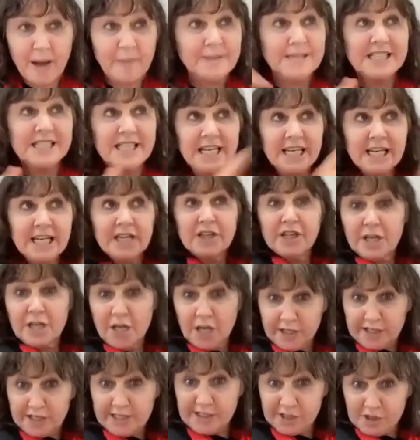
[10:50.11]
I'm sitting in
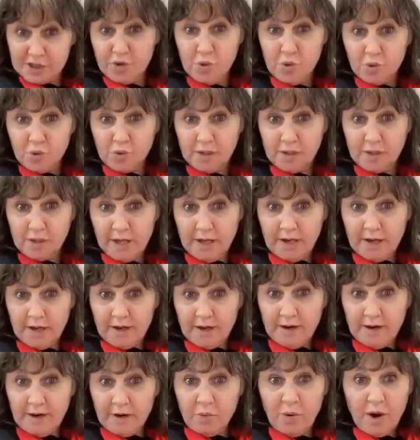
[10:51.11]
the school
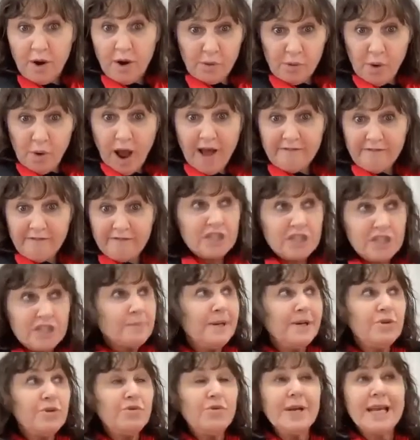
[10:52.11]
where I've just
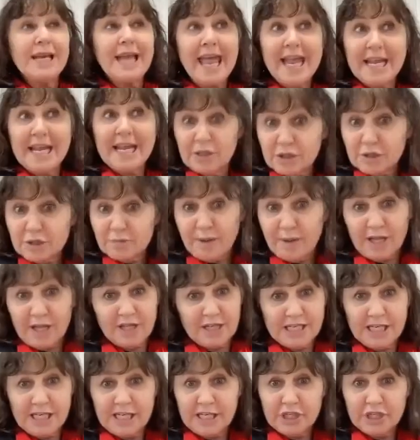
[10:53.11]
been regaled by
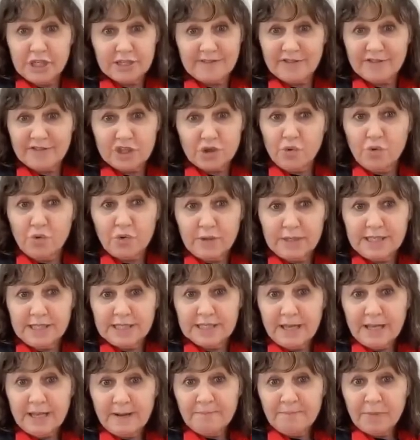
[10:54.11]
the teachers of
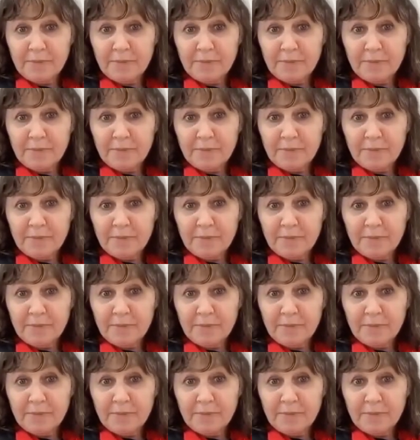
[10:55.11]
stories